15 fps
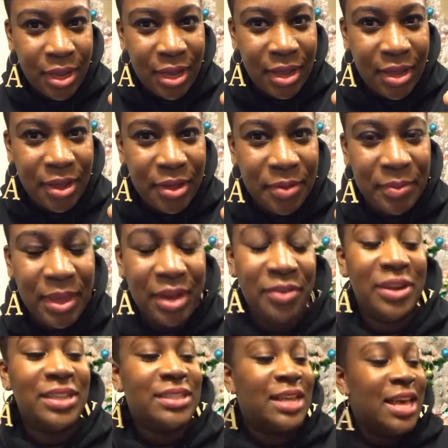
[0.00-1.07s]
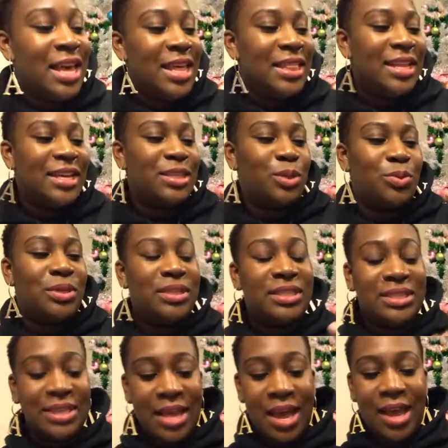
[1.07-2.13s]
Um, anyways, this one
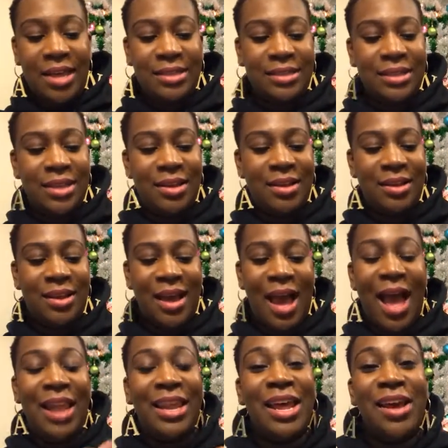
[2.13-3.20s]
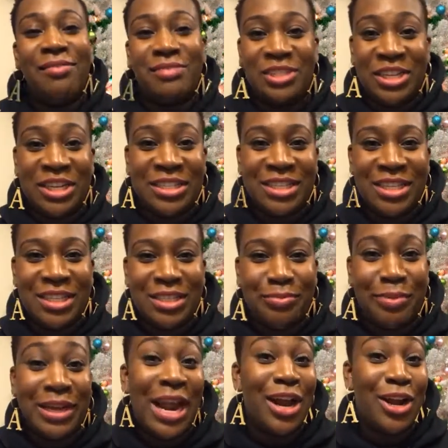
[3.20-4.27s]
says, I love Jesus,
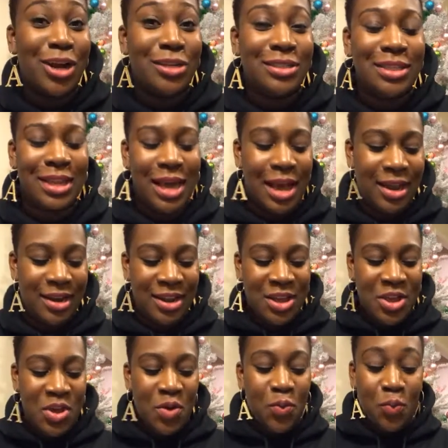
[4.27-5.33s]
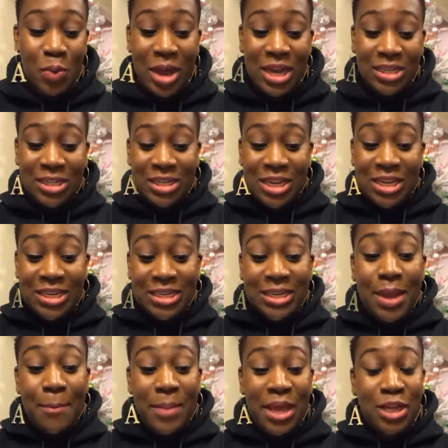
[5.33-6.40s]
but I curse a lot, which
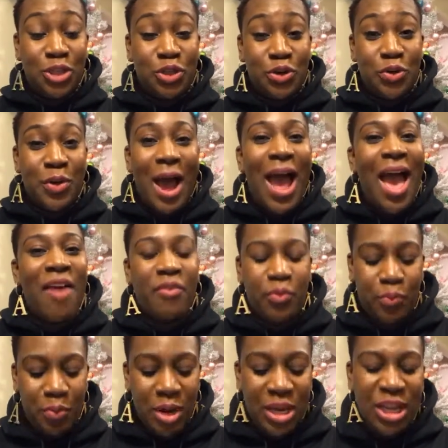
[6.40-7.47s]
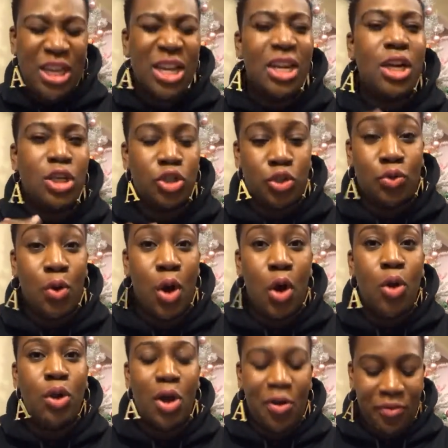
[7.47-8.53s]
can be true. I have a really good
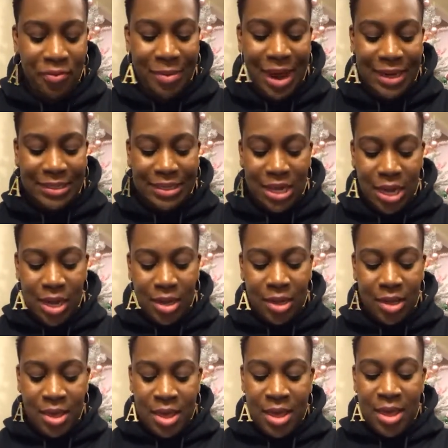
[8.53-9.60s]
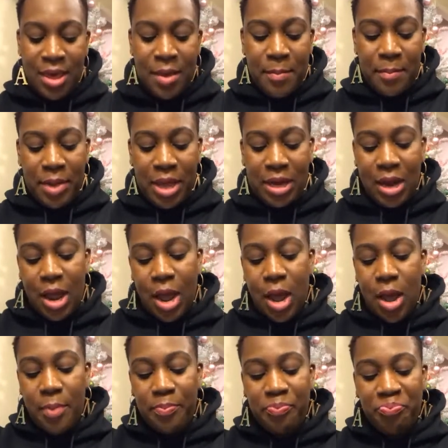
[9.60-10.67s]
control over my tongue, but
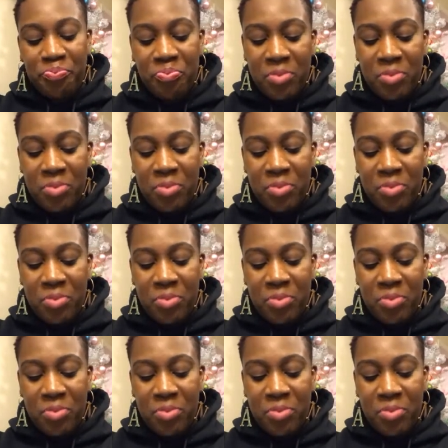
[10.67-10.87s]
um,